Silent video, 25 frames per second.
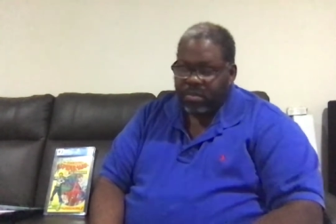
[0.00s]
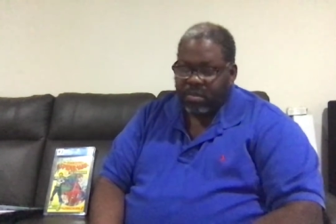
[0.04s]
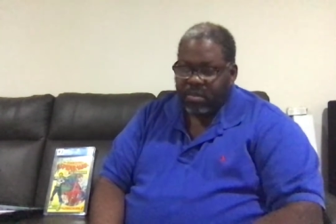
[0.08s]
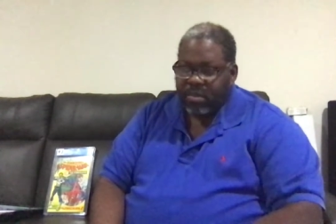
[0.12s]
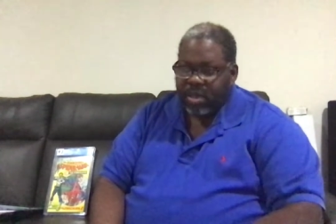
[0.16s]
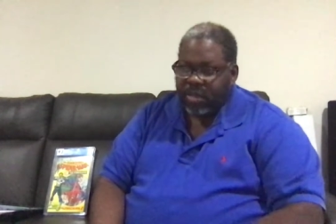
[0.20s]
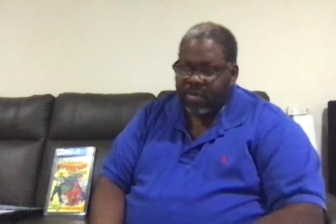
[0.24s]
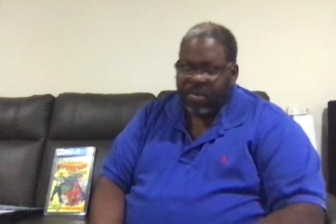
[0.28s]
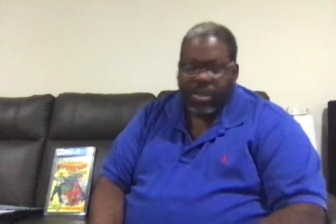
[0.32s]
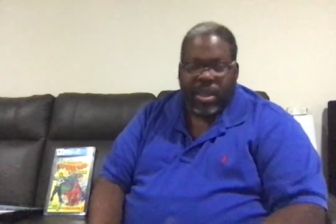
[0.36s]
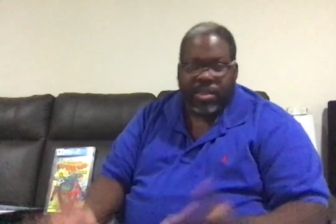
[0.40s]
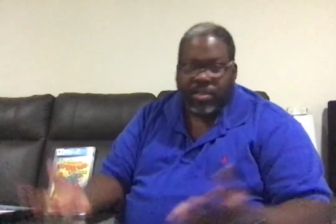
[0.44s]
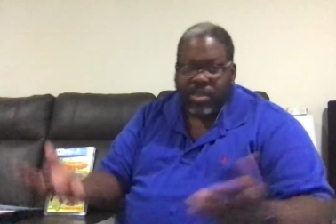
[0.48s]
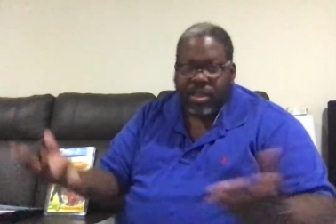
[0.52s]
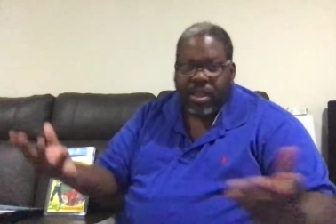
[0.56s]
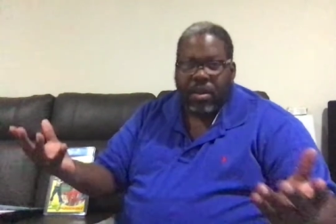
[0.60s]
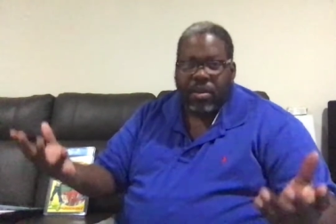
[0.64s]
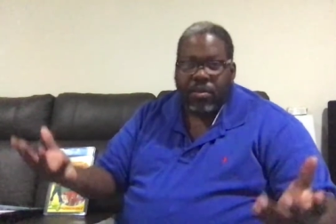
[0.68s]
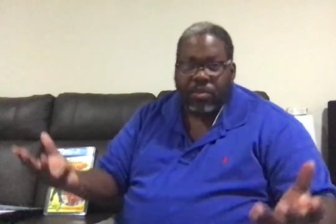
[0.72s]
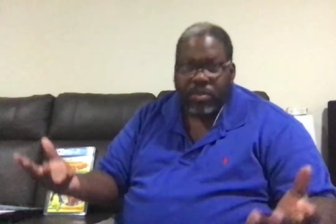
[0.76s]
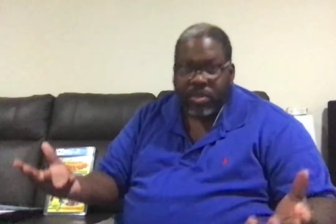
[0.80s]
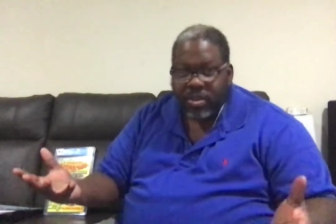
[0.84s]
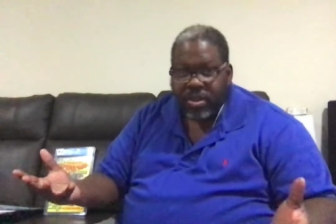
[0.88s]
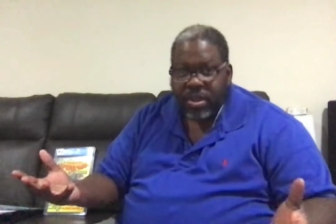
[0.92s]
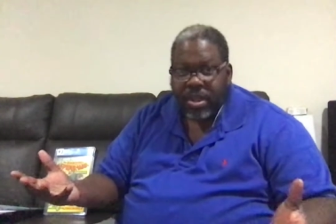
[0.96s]
And that's how it
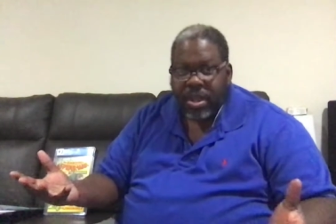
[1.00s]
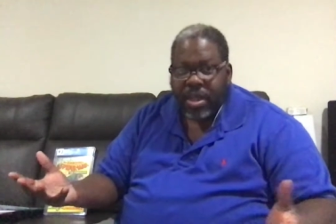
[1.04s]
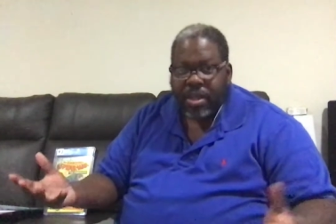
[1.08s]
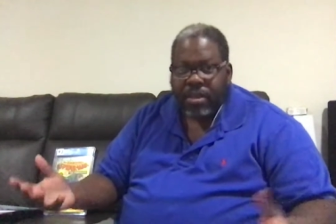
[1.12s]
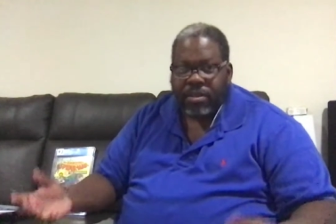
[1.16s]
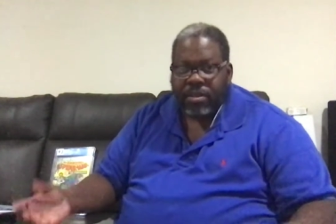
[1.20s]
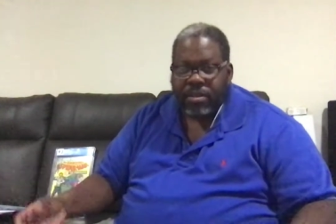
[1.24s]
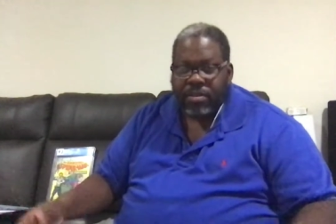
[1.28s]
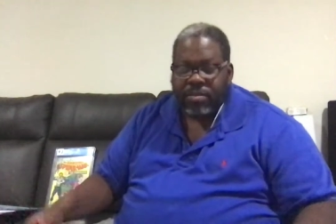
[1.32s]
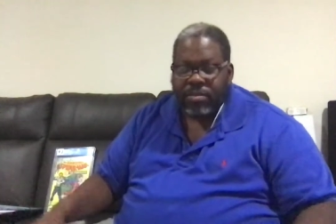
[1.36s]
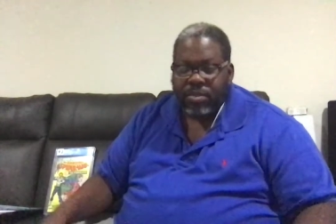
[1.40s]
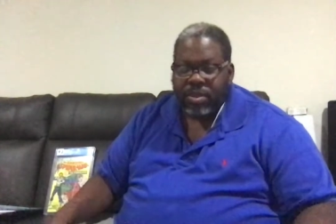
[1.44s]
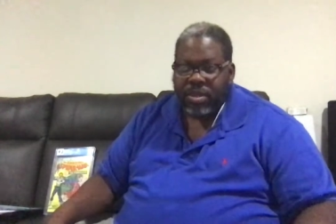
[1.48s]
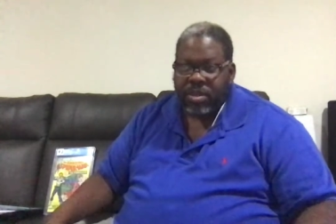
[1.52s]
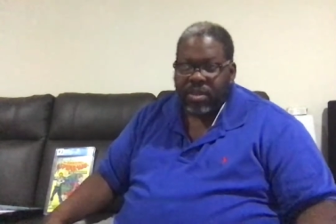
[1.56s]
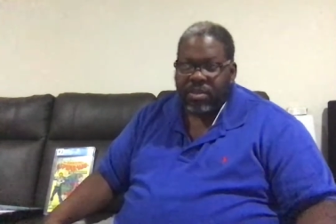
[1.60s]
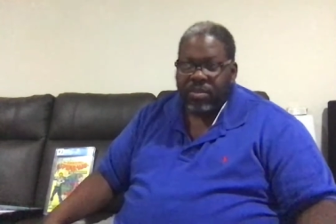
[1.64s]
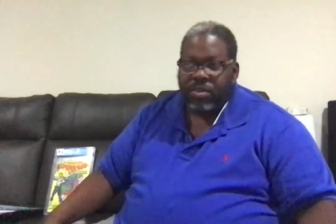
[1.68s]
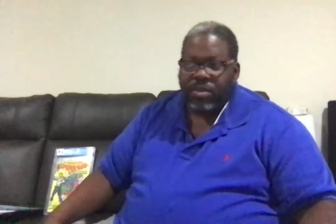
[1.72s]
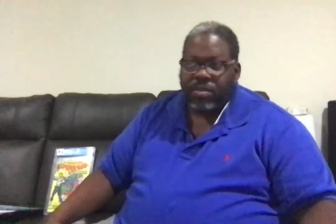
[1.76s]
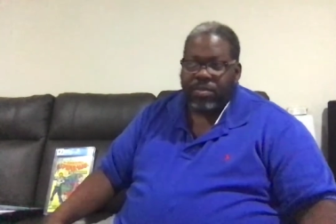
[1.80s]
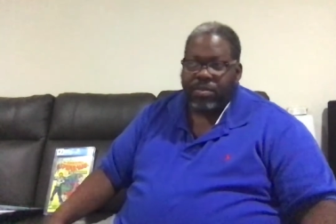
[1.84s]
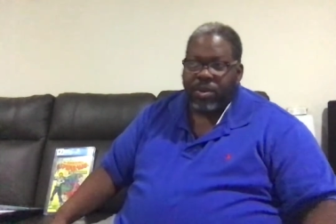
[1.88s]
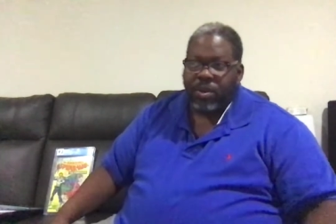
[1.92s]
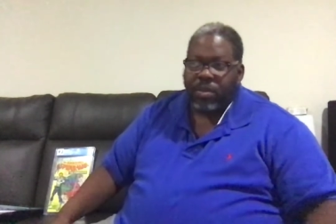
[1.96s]
was done,
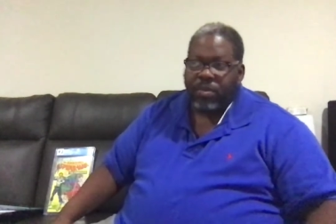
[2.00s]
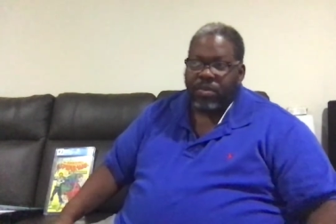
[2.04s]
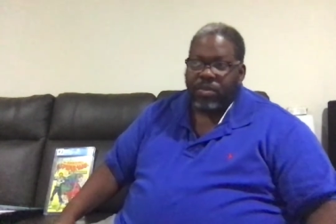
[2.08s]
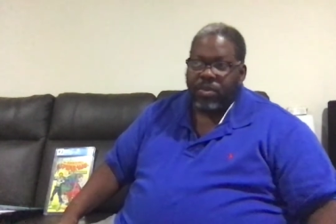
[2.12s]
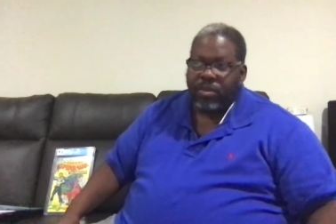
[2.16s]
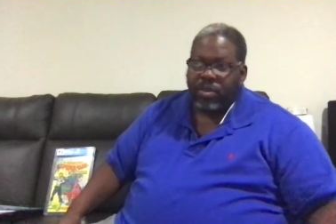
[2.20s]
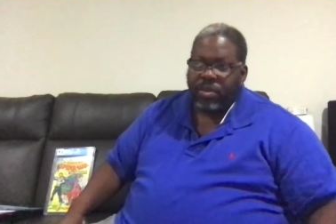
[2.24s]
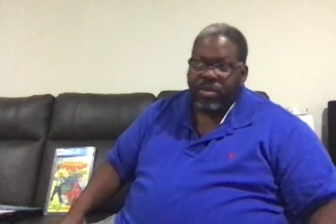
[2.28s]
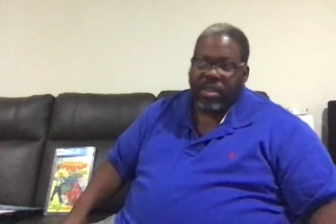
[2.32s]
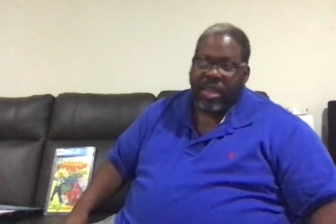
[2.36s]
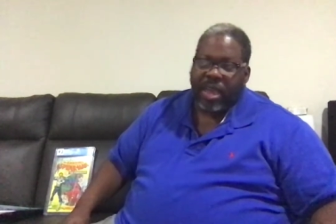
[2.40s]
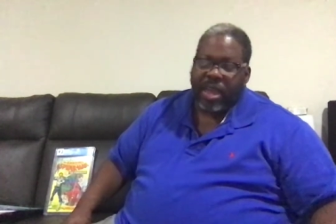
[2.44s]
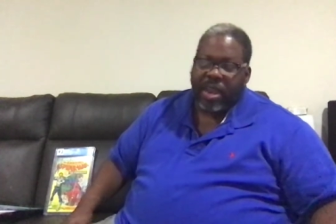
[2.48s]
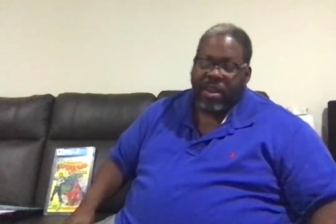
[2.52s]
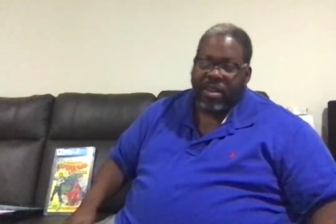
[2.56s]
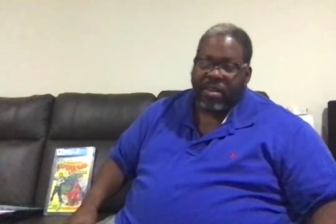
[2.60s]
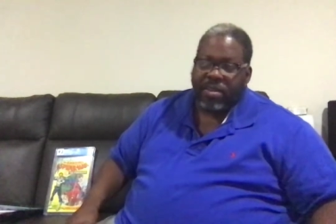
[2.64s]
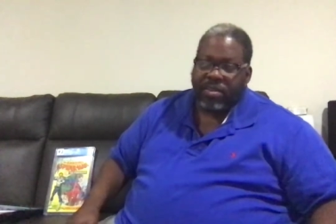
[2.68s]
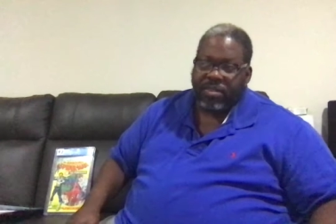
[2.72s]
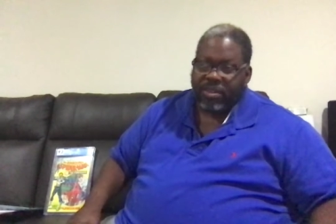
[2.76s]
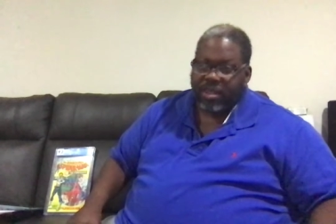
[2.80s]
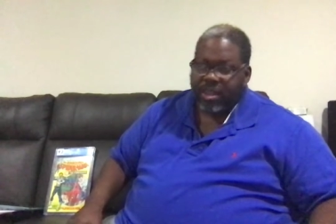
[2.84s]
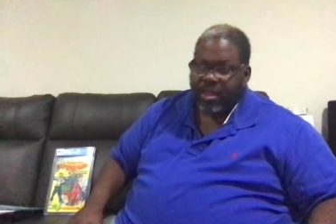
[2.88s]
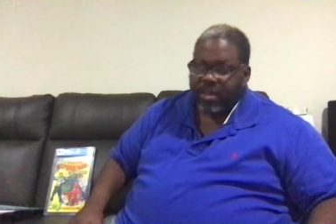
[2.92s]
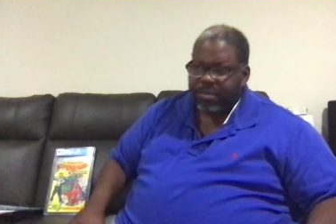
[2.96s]
because you both looked at it and
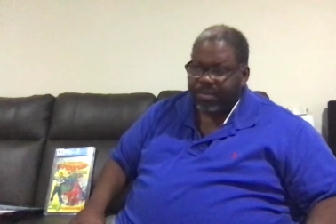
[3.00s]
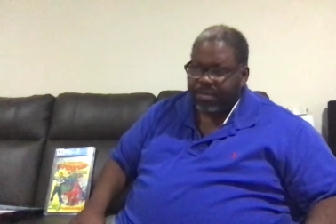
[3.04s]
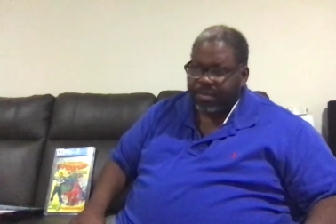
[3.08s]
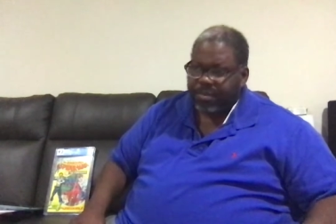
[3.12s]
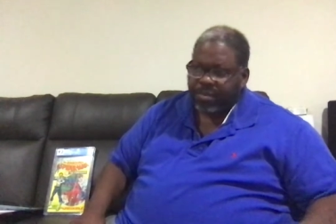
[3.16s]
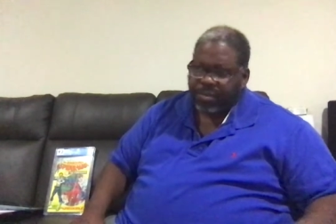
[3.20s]
said,